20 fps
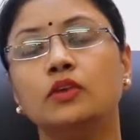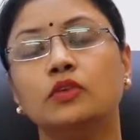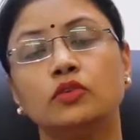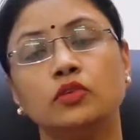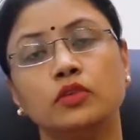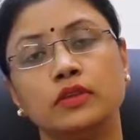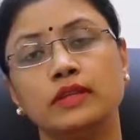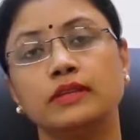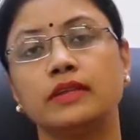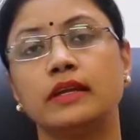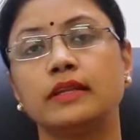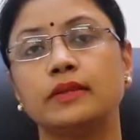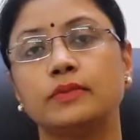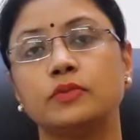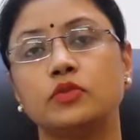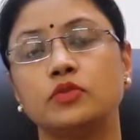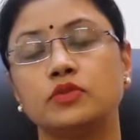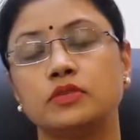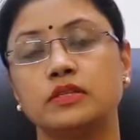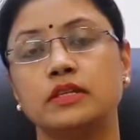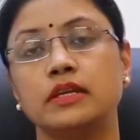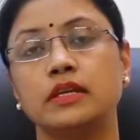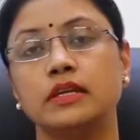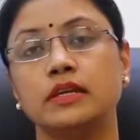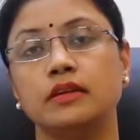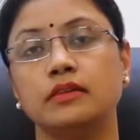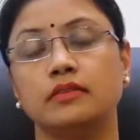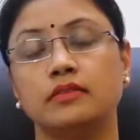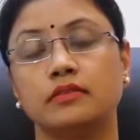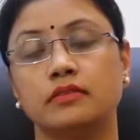So these are the
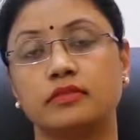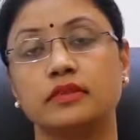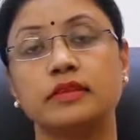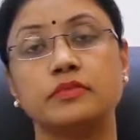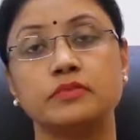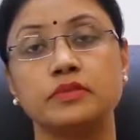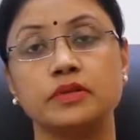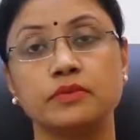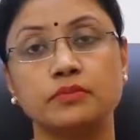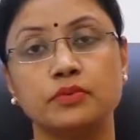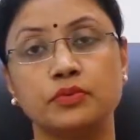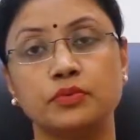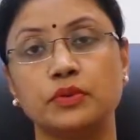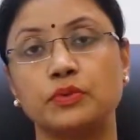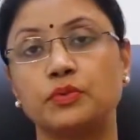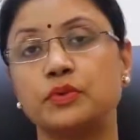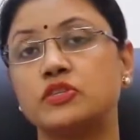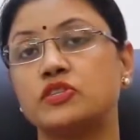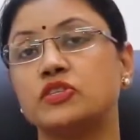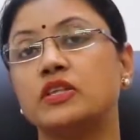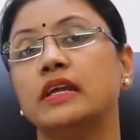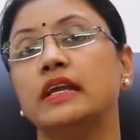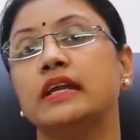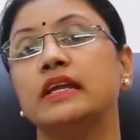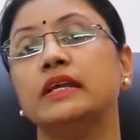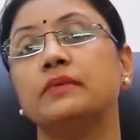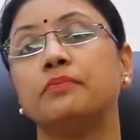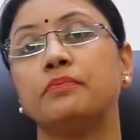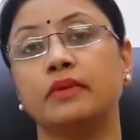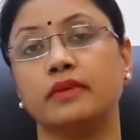mostly symptoms with which the
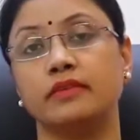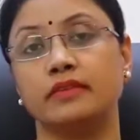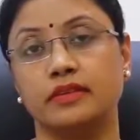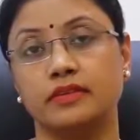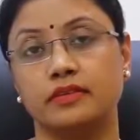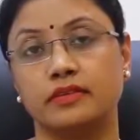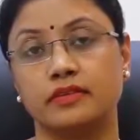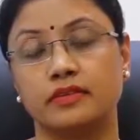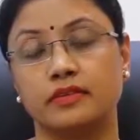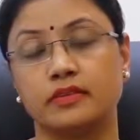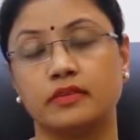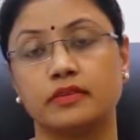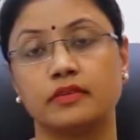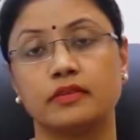lady presents.